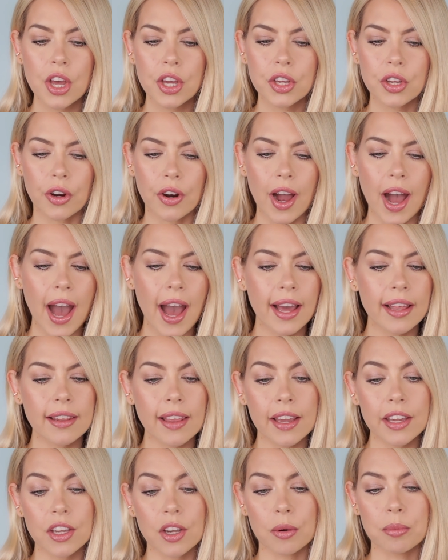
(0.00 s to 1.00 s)
your
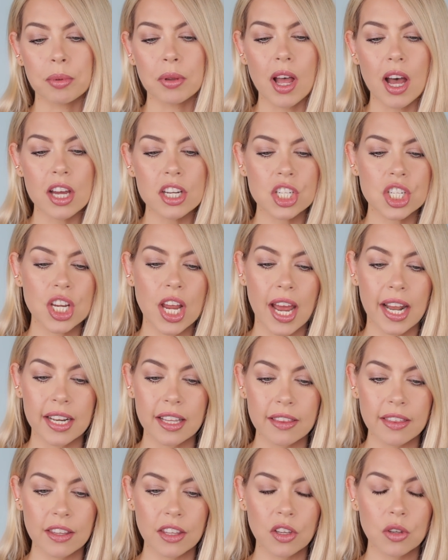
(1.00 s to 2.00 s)
highlight, your blush,
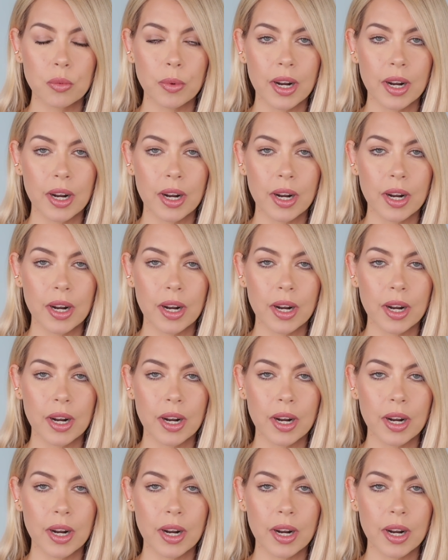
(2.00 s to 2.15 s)
anything you'd